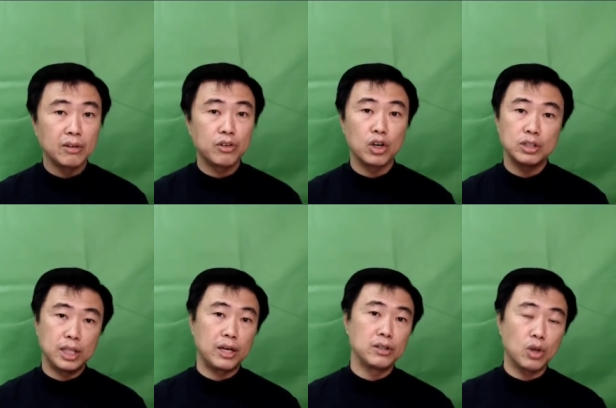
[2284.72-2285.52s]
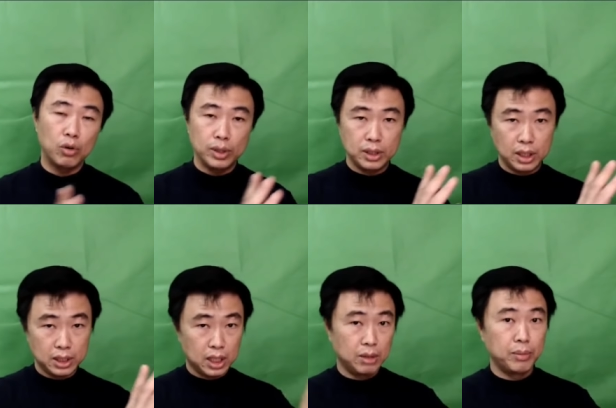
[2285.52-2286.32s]
of course there is always
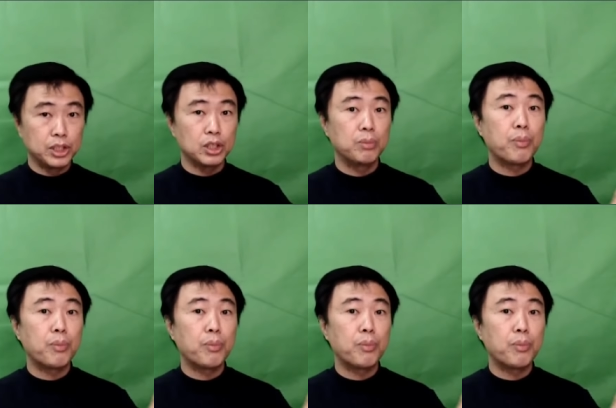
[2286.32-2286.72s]
this commercial